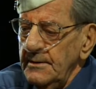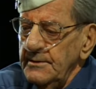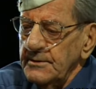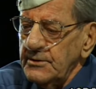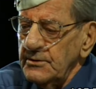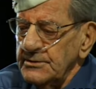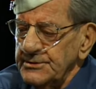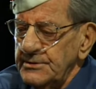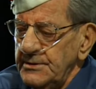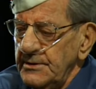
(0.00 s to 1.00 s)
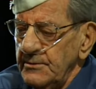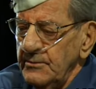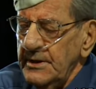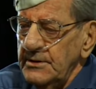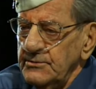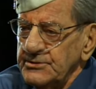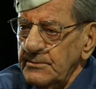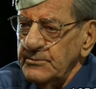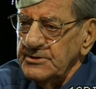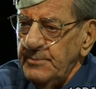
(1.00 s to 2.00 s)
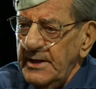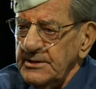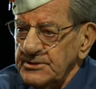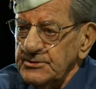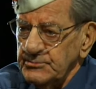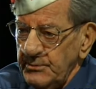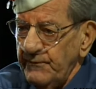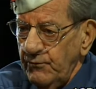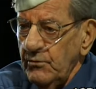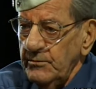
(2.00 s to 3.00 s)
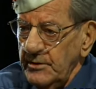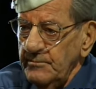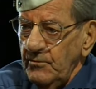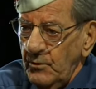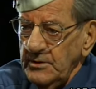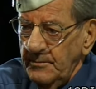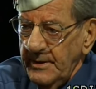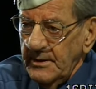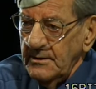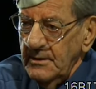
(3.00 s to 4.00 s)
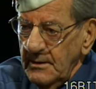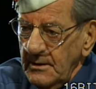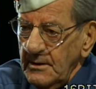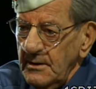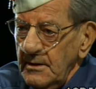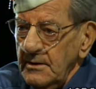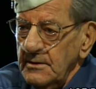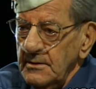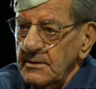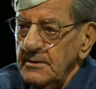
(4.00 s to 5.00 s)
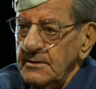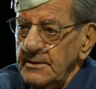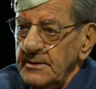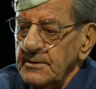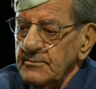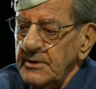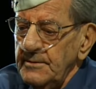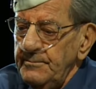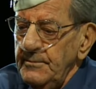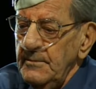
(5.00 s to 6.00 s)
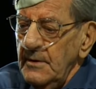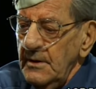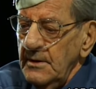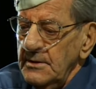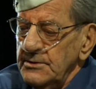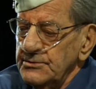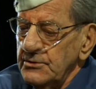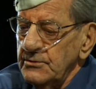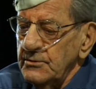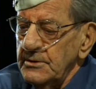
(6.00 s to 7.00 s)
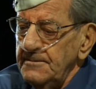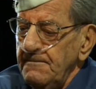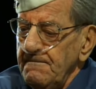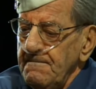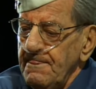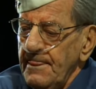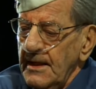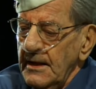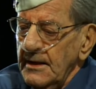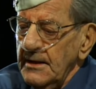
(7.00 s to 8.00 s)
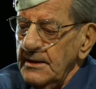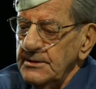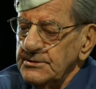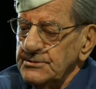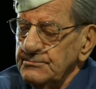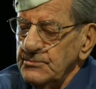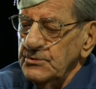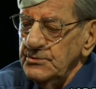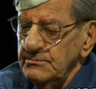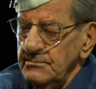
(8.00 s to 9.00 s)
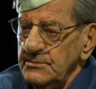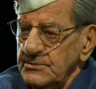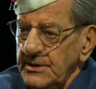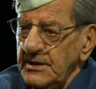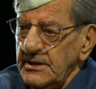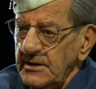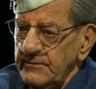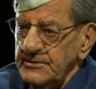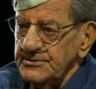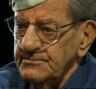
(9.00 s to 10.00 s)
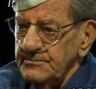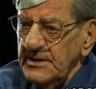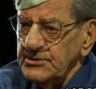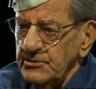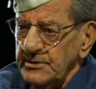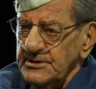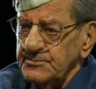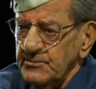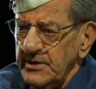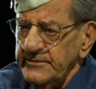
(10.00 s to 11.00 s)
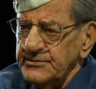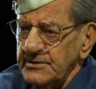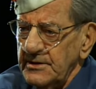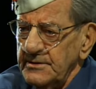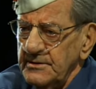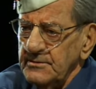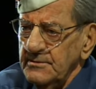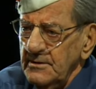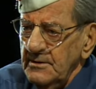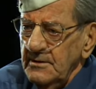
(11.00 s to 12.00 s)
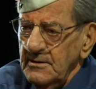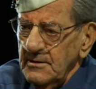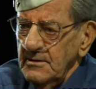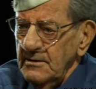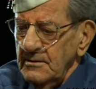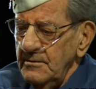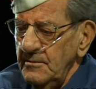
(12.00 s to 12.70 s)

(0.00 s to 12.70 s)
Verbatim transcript: and said, uh, we got to do something with these bodies. This was before we even won the battle. And uh, we had, so um, he says, take care of these, make sure we get some graves started here. And,